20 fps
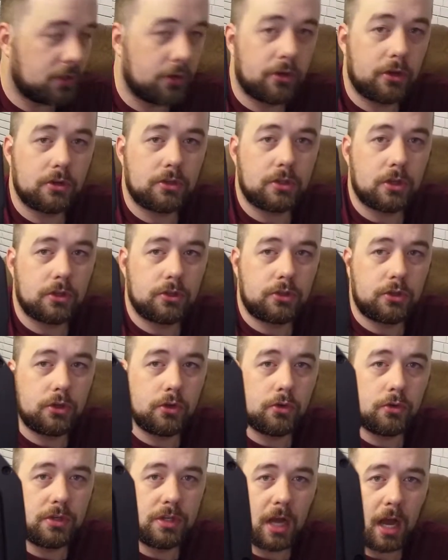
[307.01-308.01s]
So there's
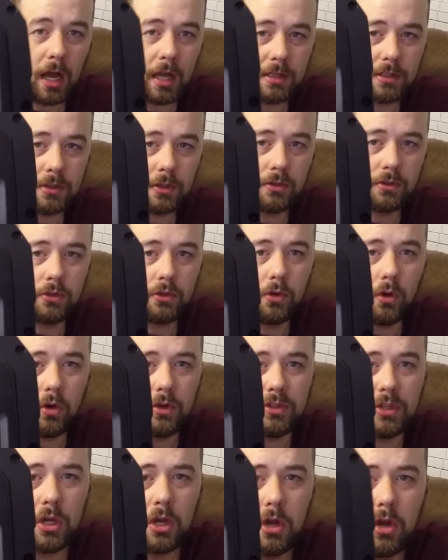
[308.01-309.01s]
2 dots, those 2
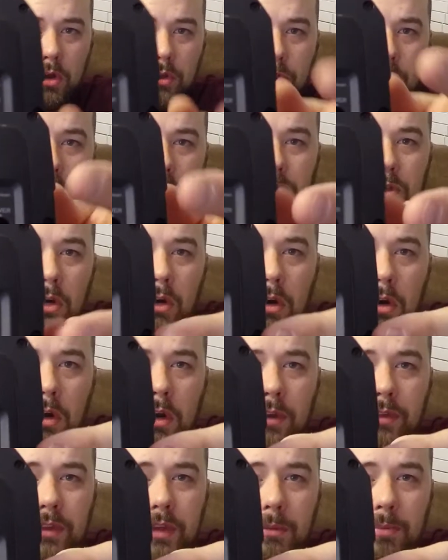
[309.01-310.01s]
holes, those
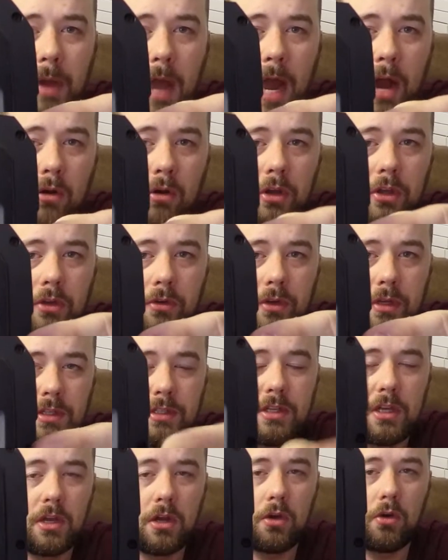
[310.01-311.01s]
are the power
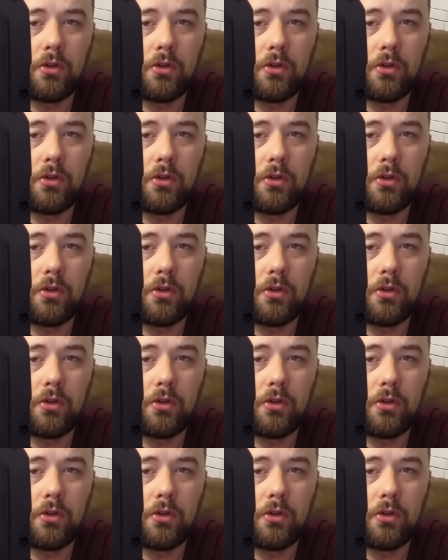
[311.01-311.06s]
units.